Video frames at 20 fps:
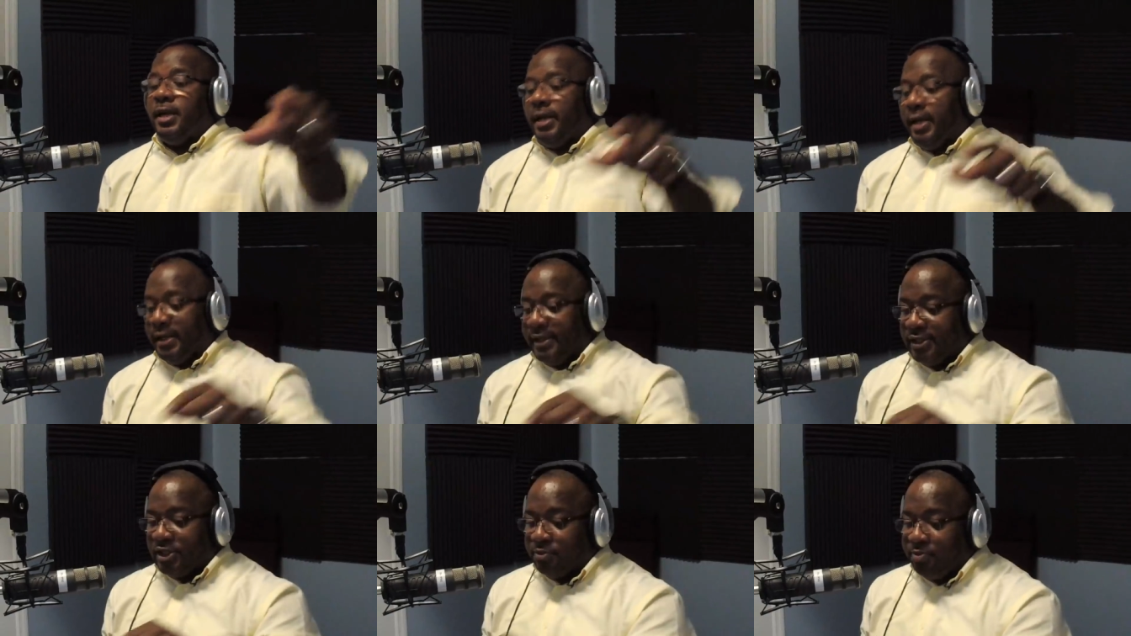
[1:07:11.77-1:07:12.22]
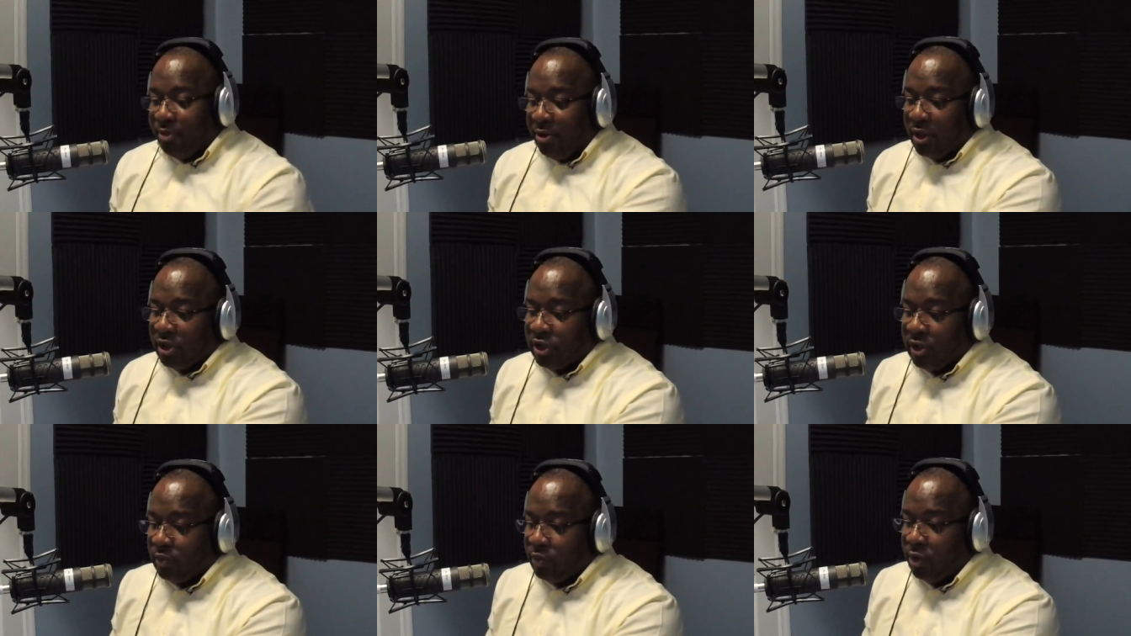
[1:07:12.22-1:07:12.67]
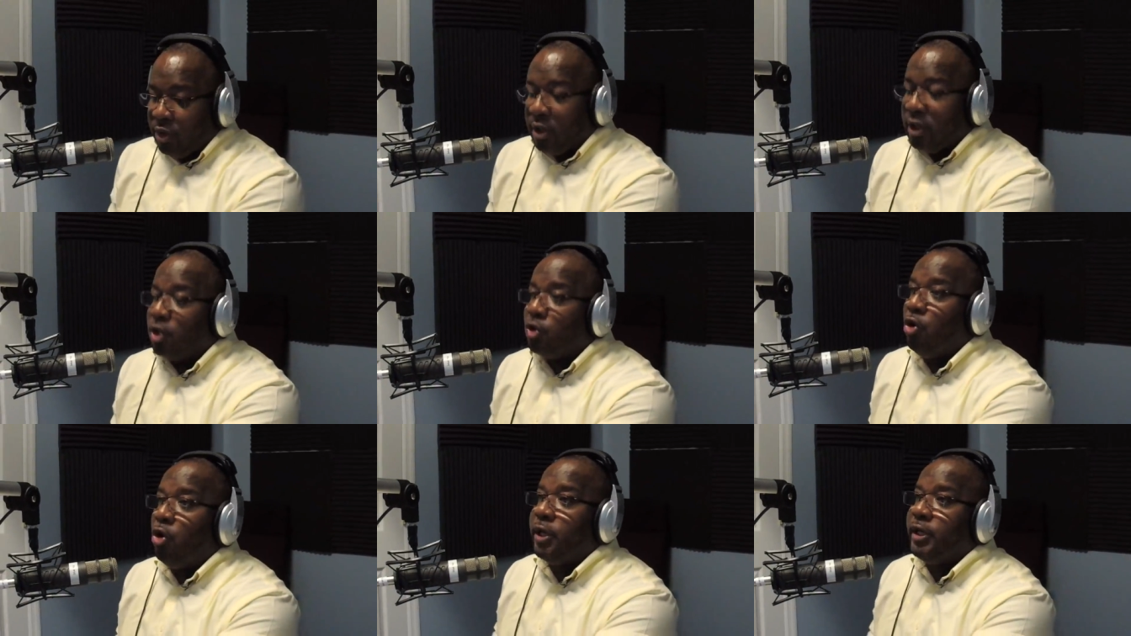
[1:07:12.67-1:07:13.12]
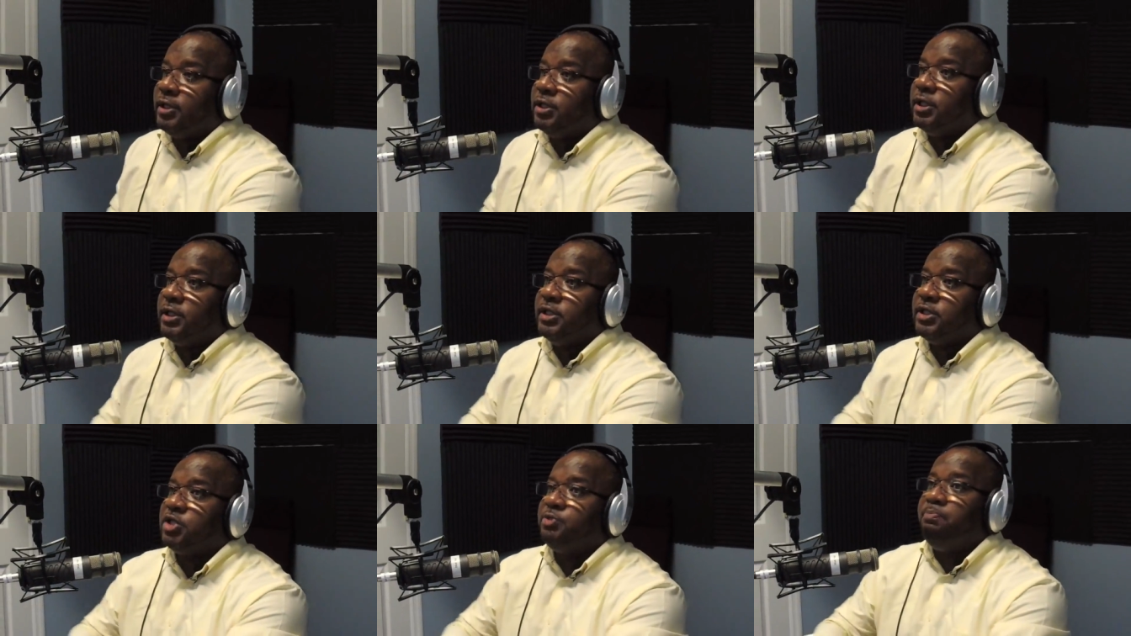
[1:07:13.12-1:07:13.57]
In the spiritual world, according
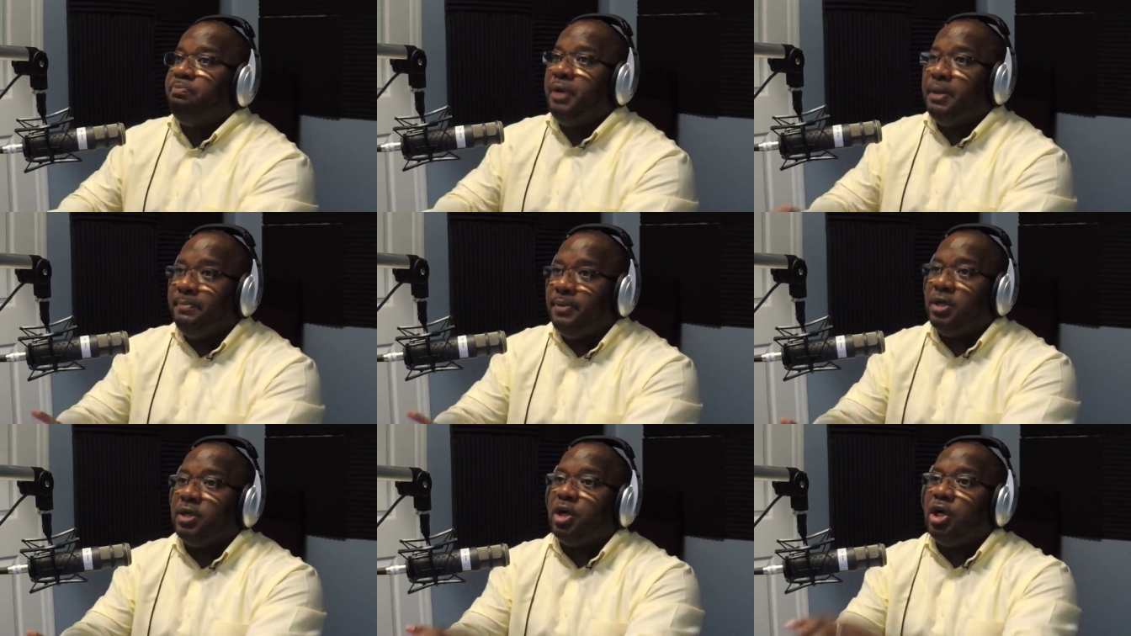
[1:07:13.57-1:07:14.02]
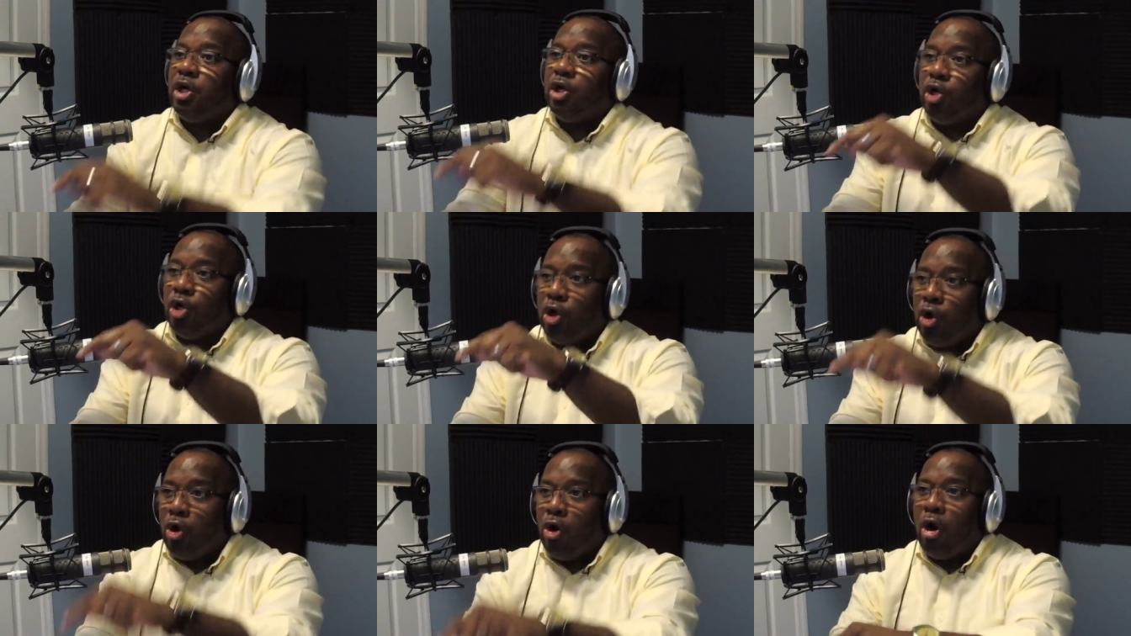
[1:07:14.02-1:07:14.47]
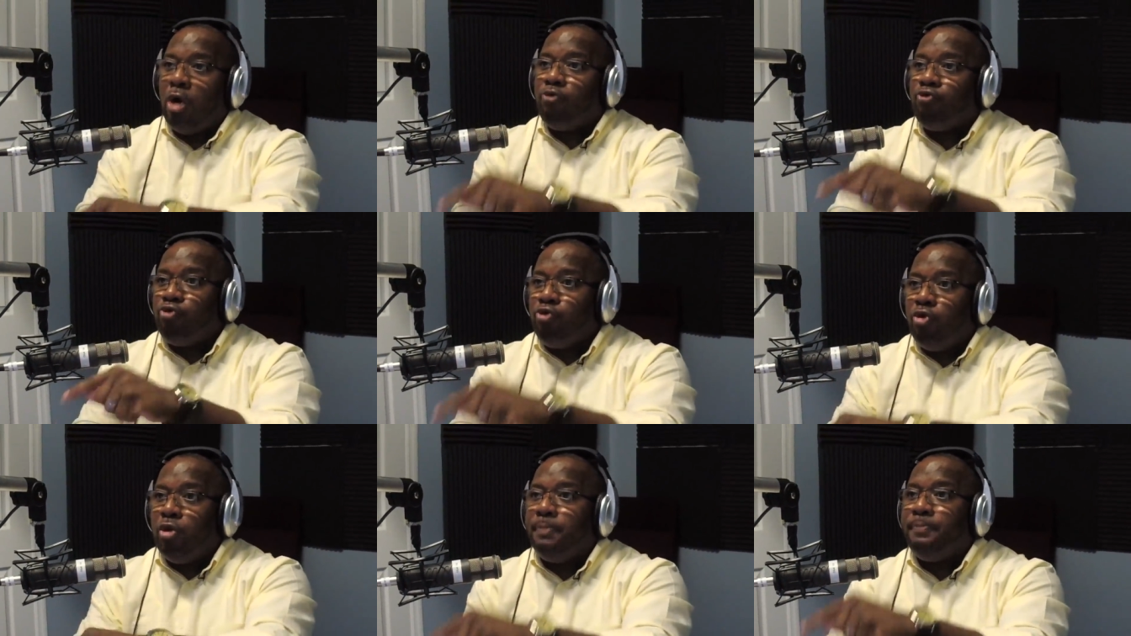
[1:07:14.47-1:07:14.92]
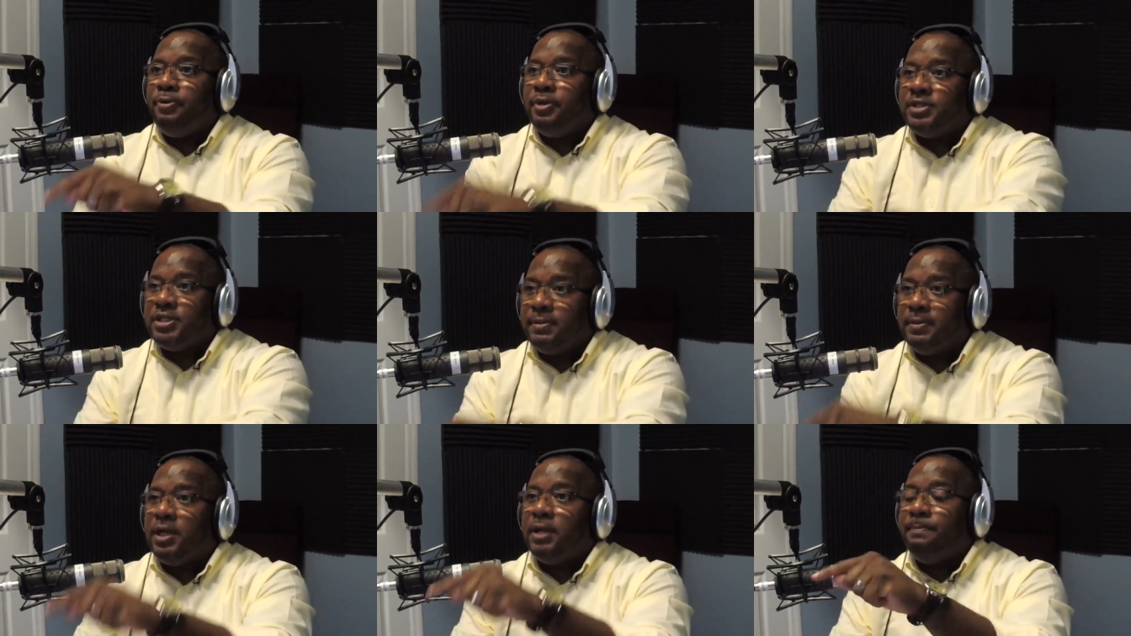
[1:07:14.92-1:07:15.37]
to this biblical law, rule,
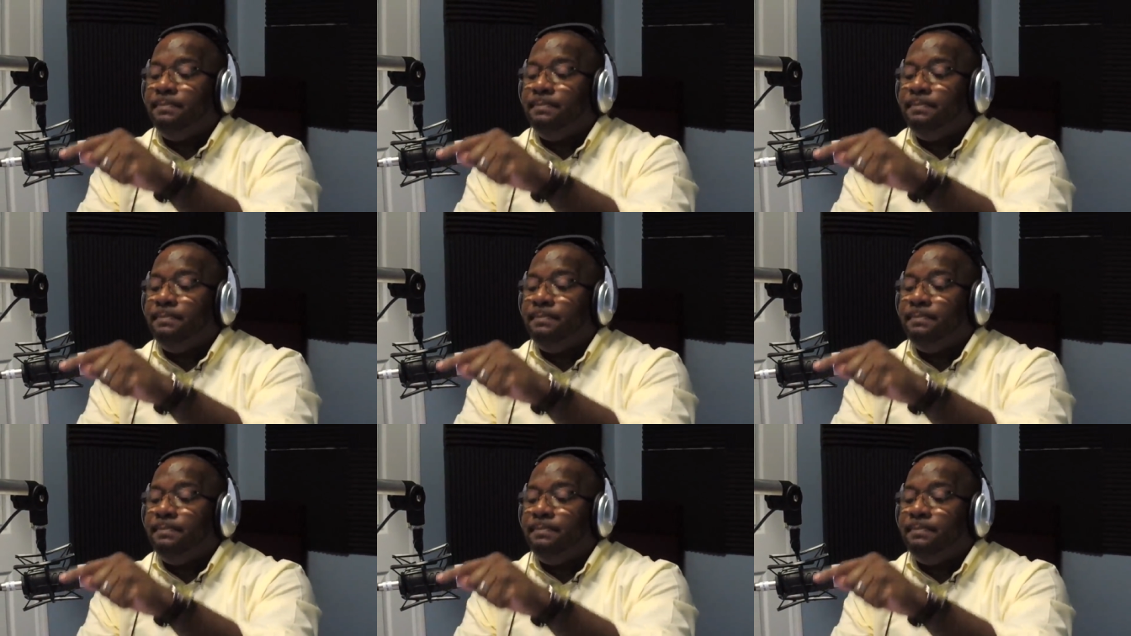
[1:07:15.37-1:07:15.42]
principle,